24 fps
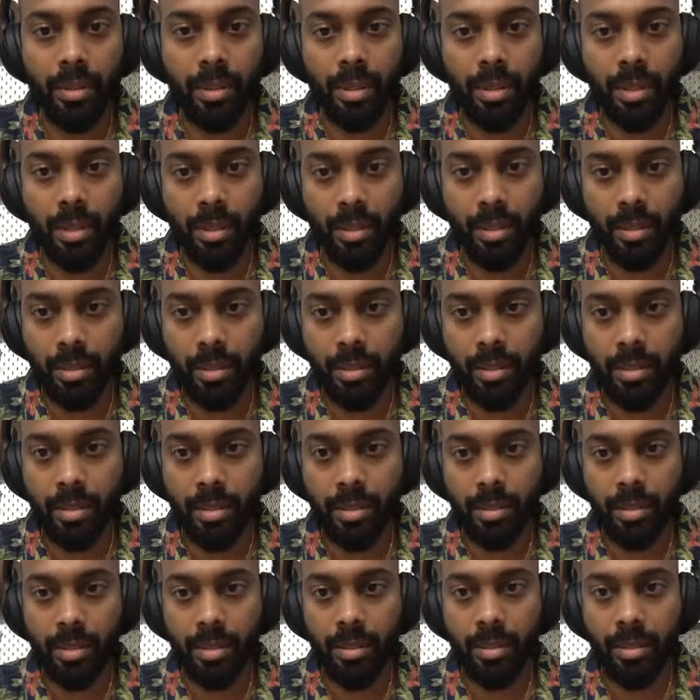
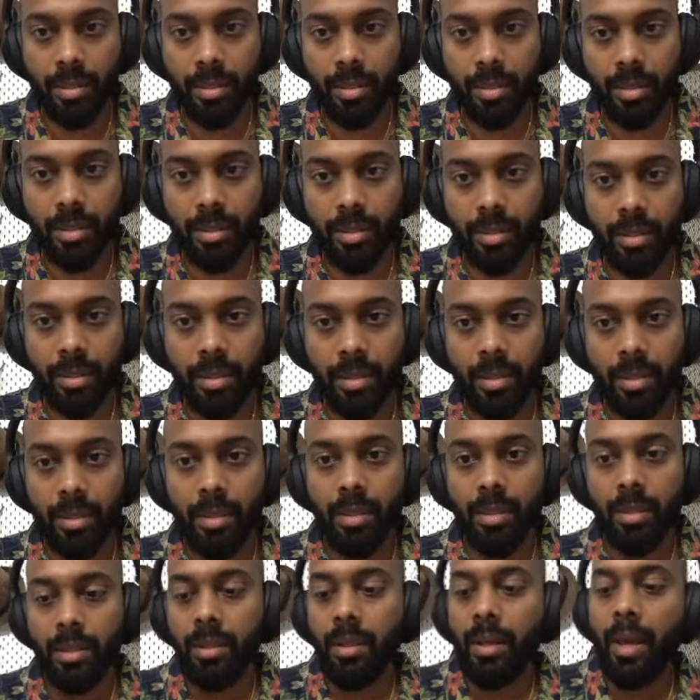this.
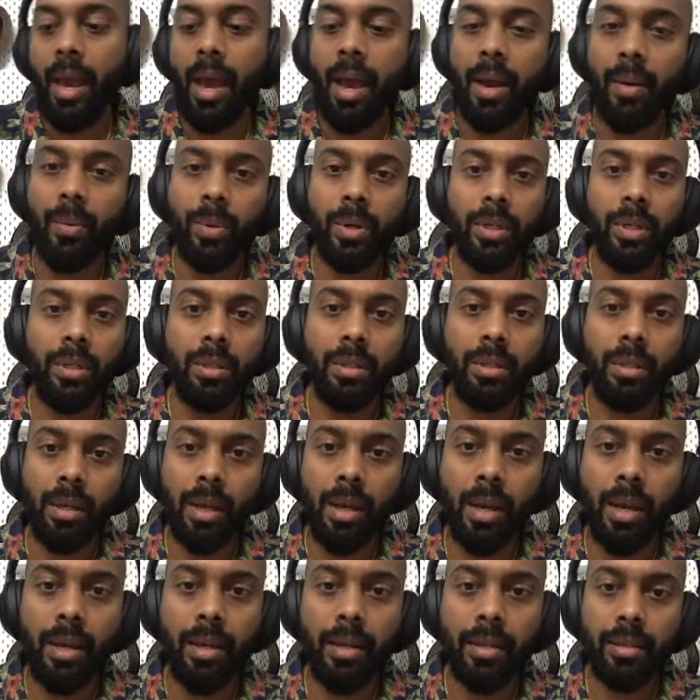Yeah, I want
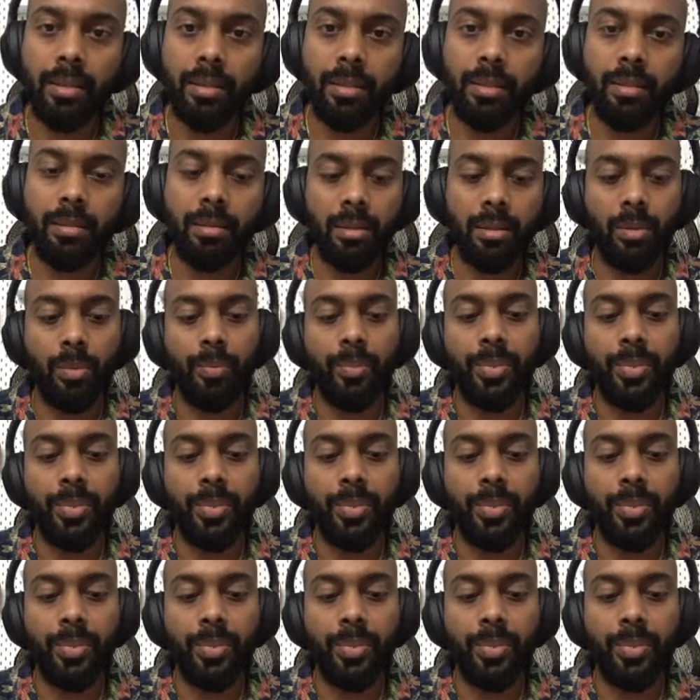as